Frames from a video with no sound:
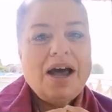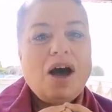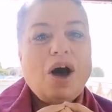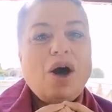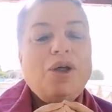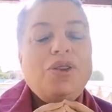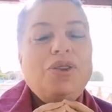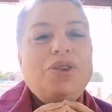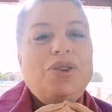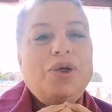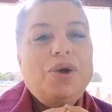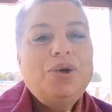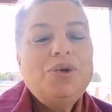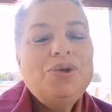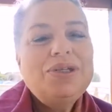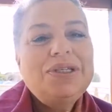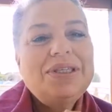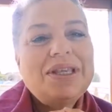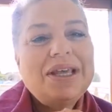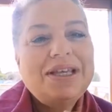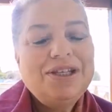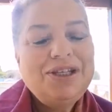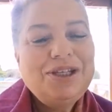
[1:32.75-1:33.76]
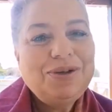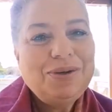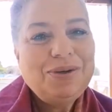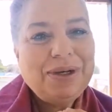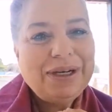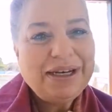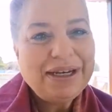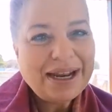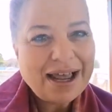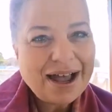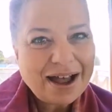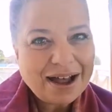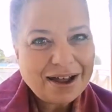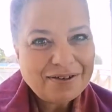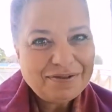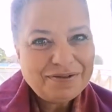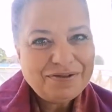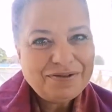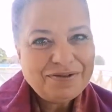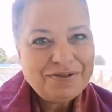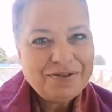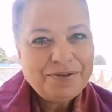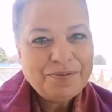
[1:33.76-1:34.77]
on those that you
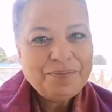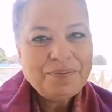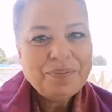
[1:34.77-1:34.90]
love.